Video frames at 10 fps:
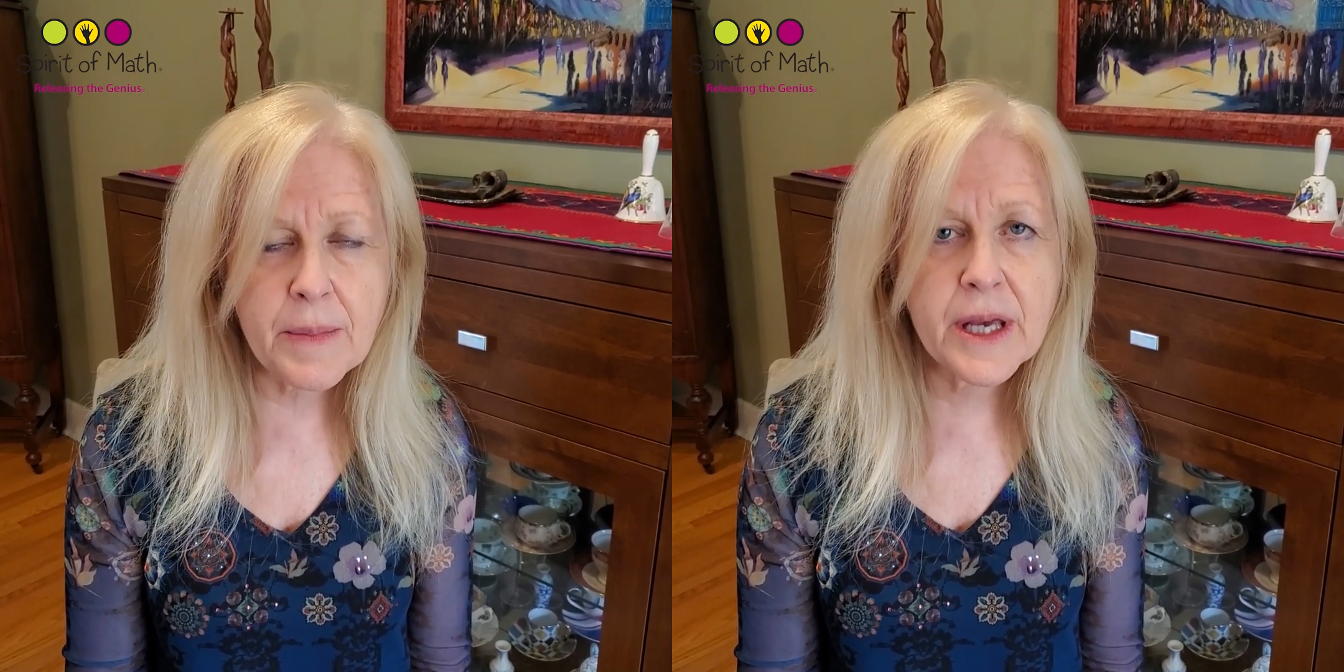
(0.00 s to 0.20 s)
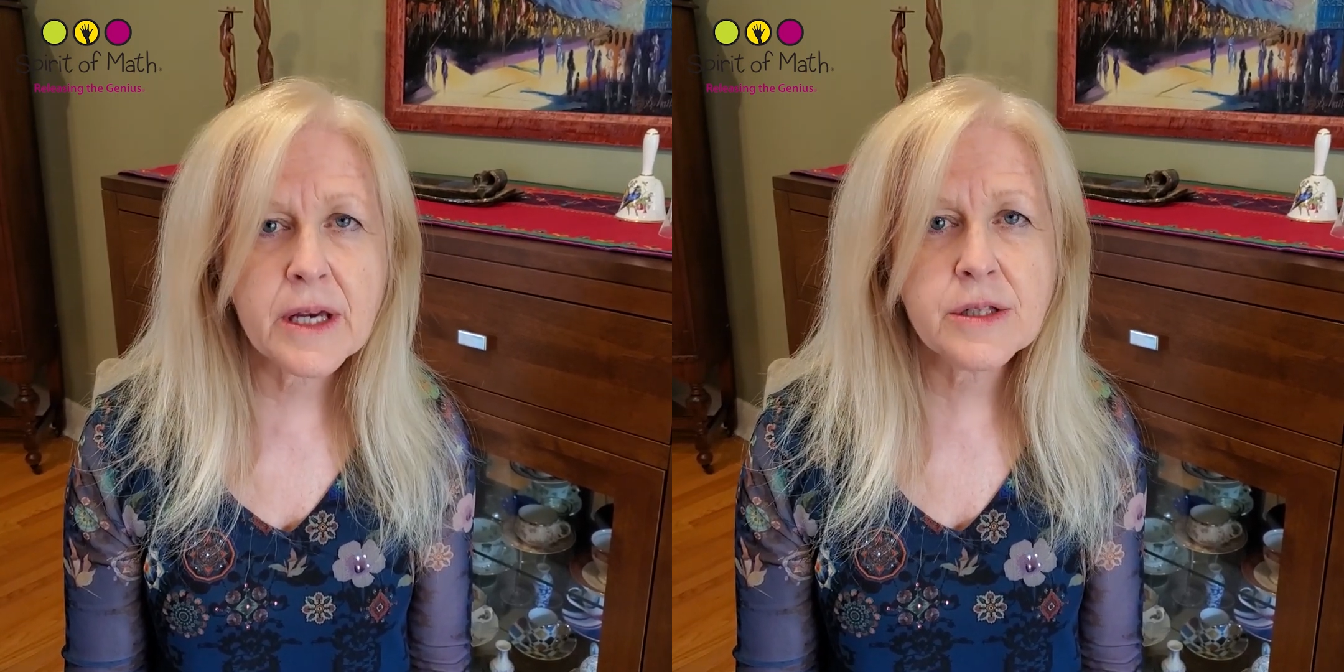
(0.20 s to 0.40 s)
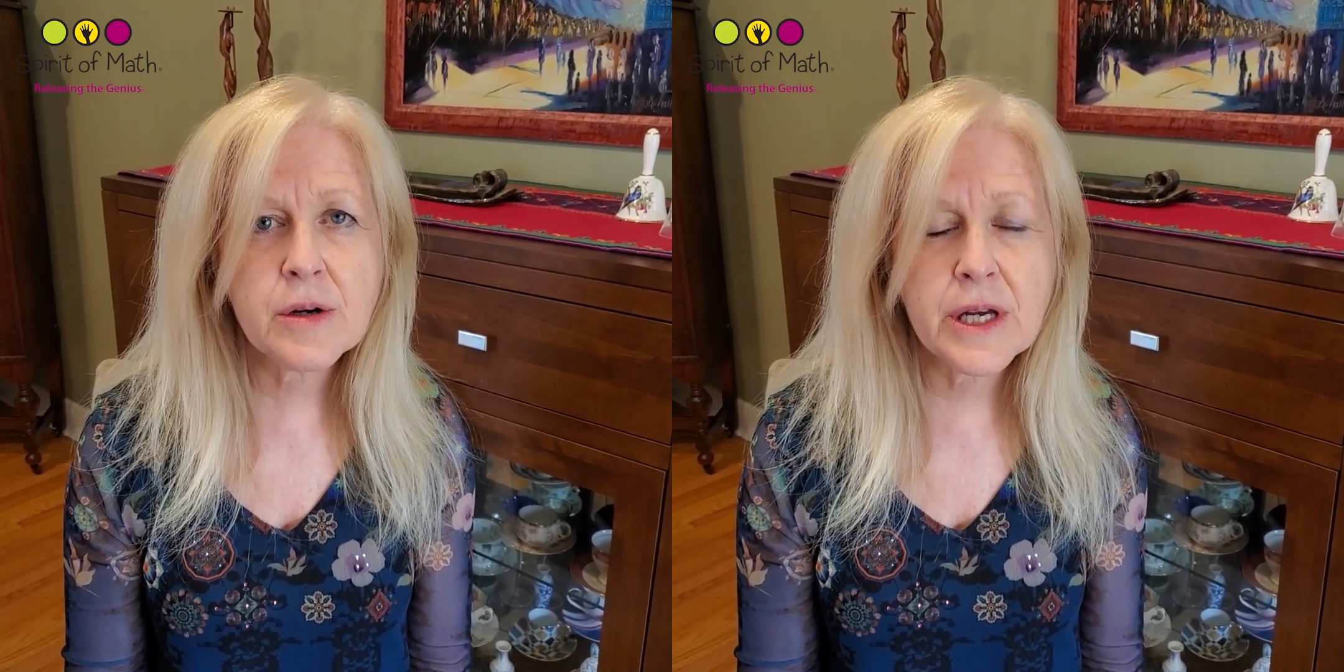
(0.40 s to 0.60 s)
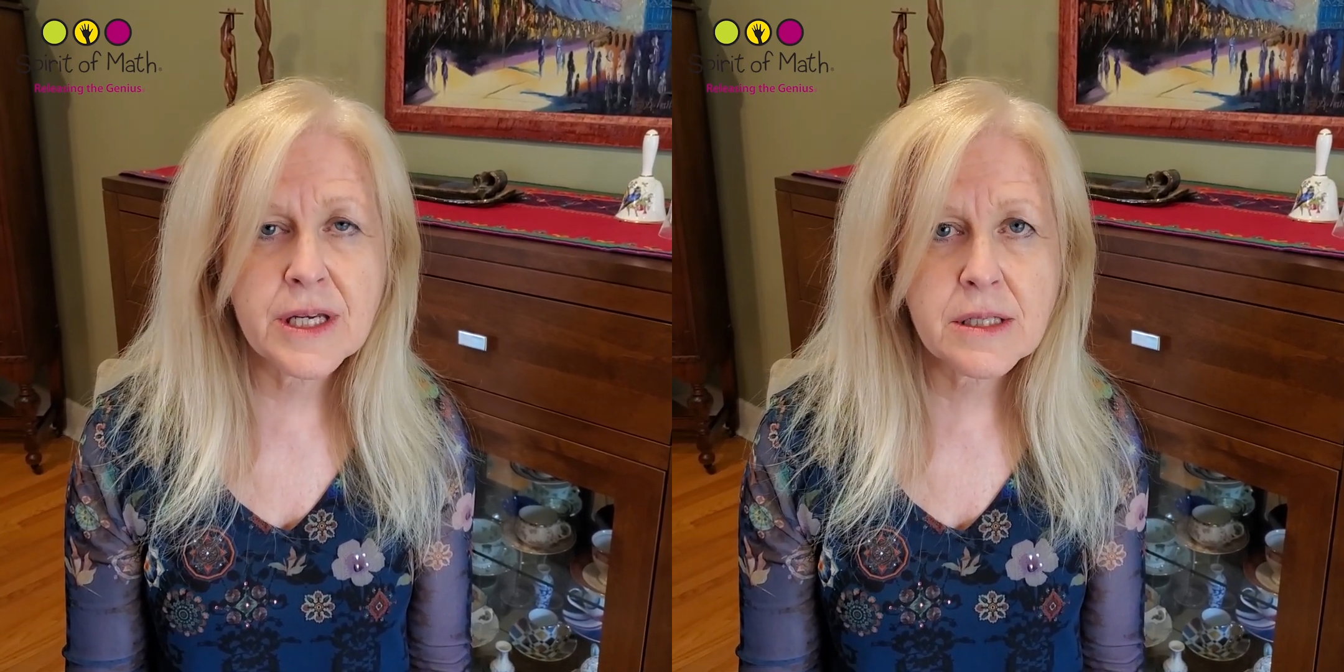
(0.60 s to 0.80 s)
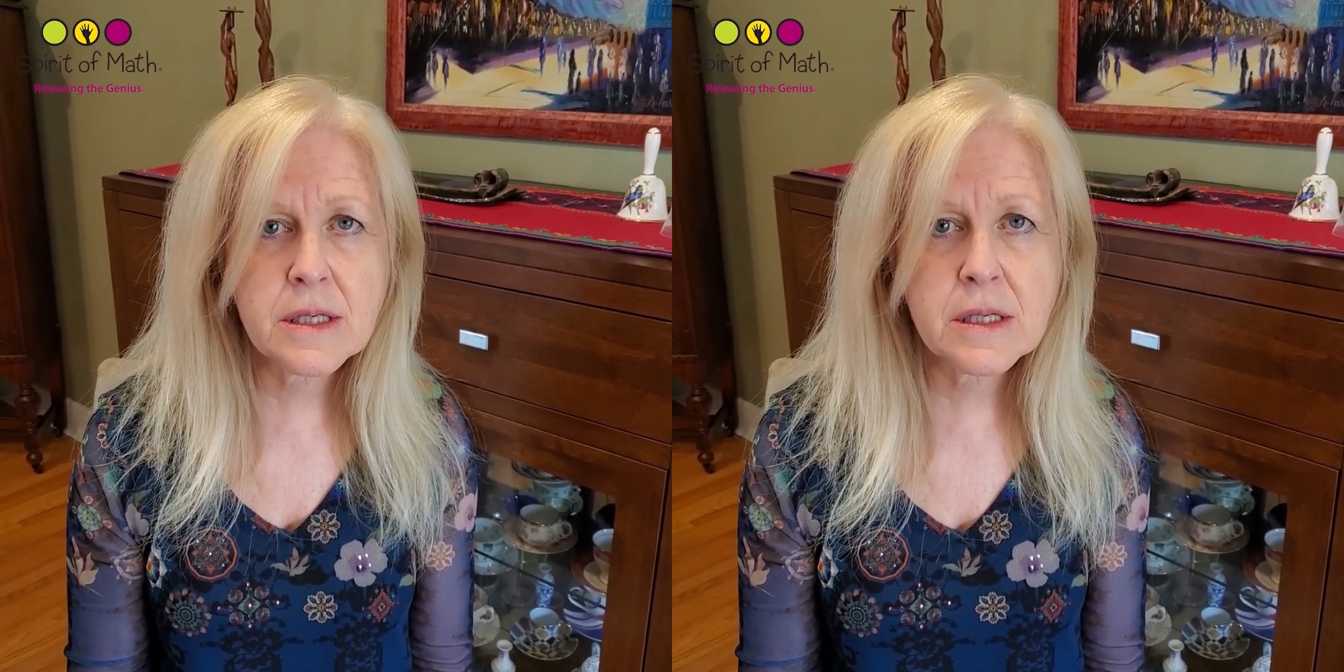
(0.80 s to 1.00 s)
because there
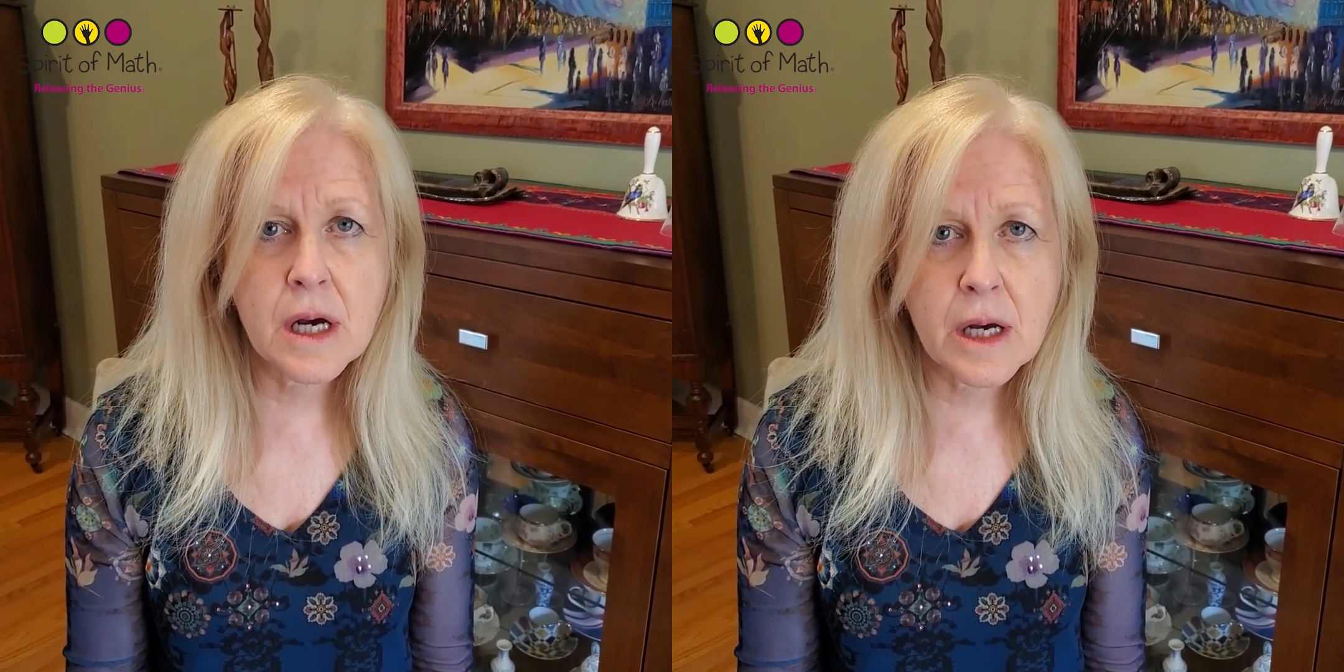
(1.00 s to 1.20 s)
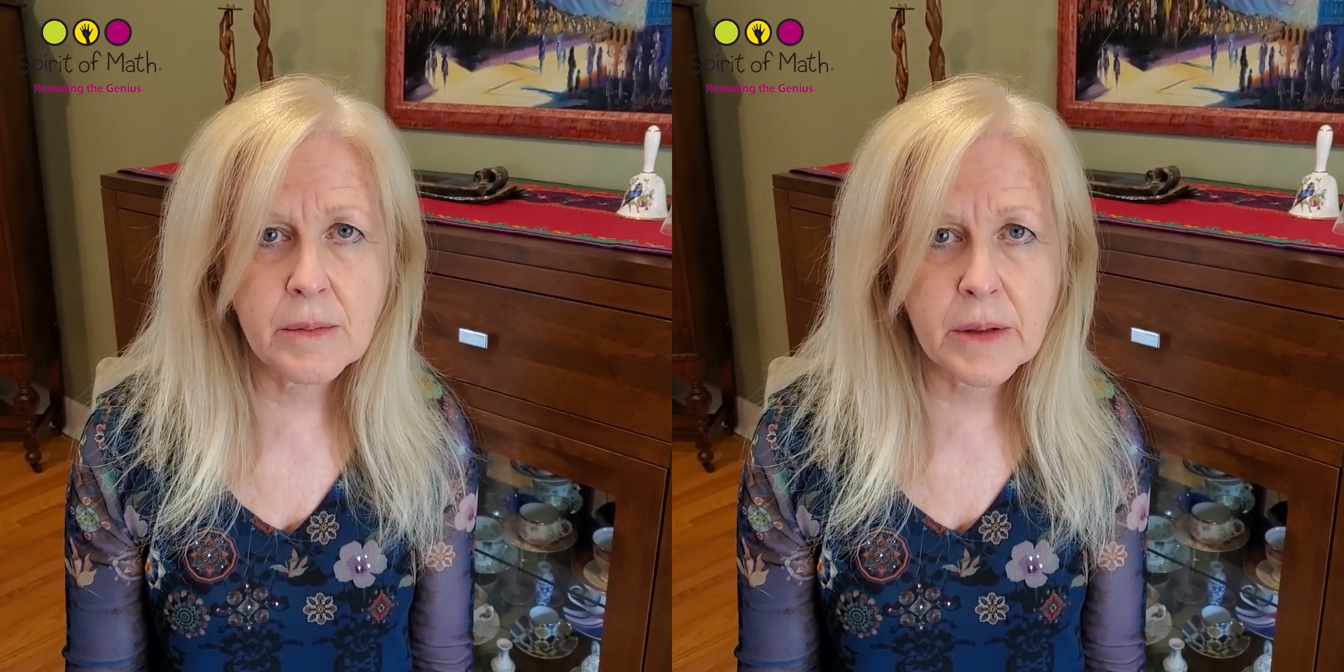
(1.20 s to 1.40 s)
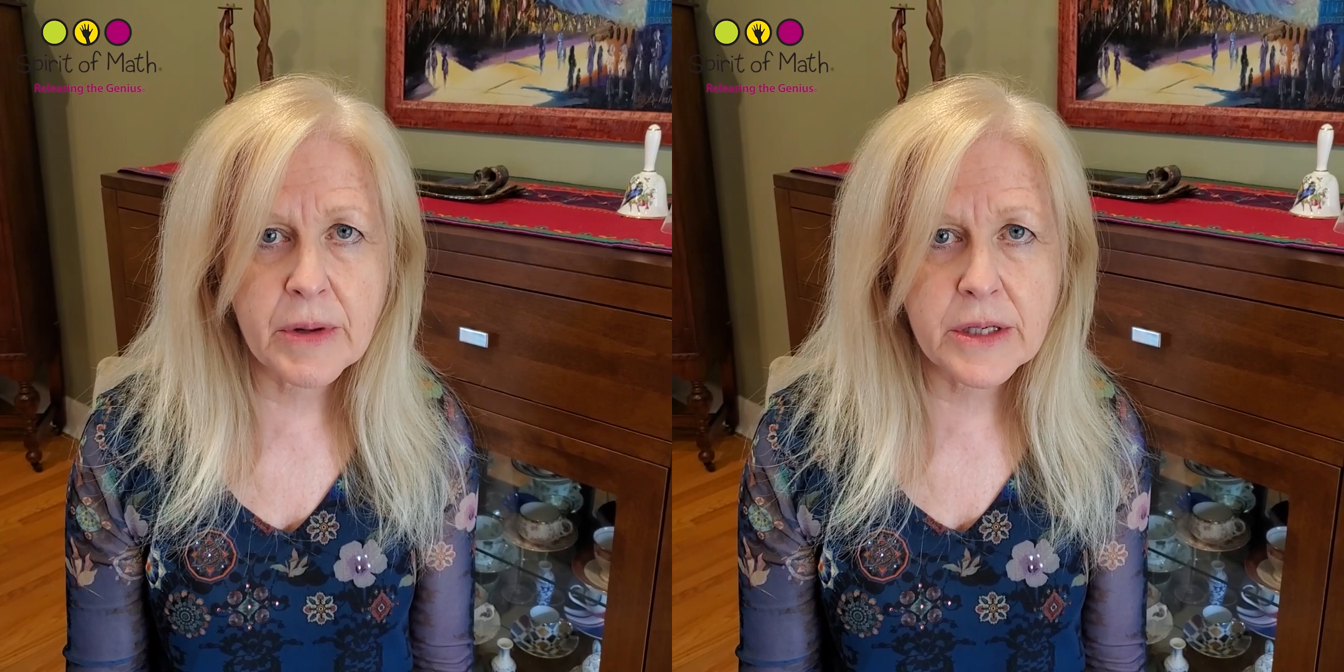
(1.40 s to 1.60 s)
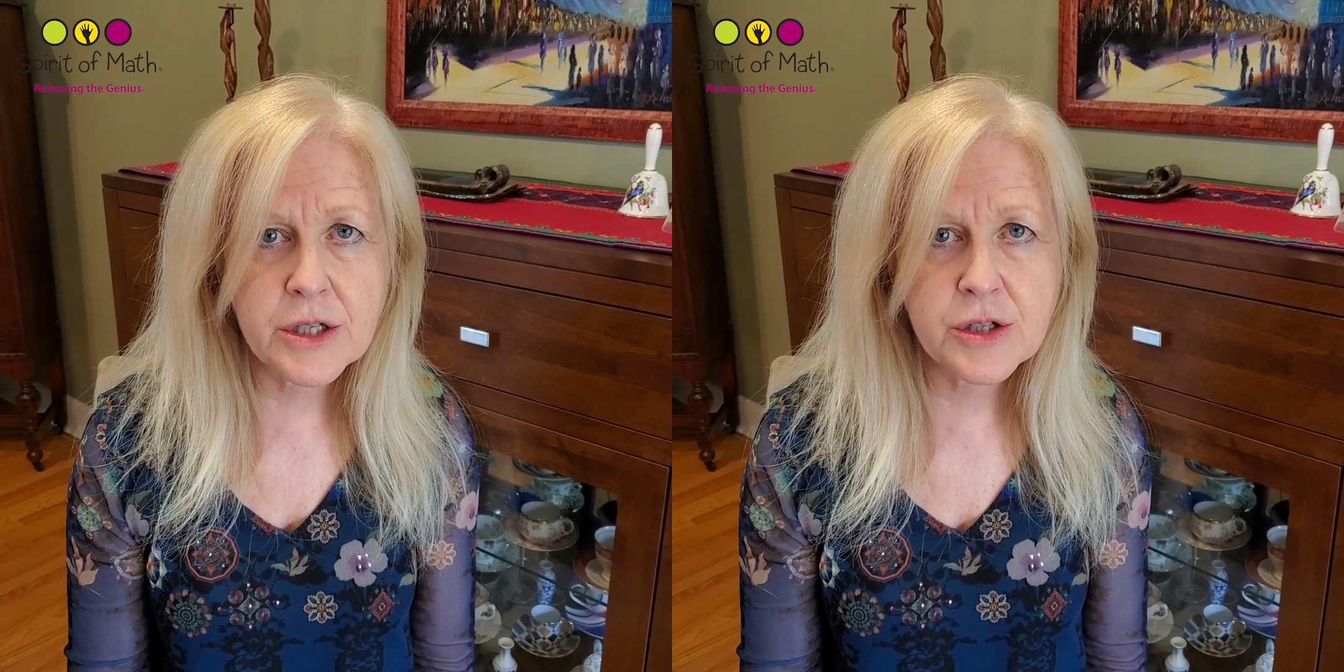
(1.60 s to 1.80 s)
is a time limit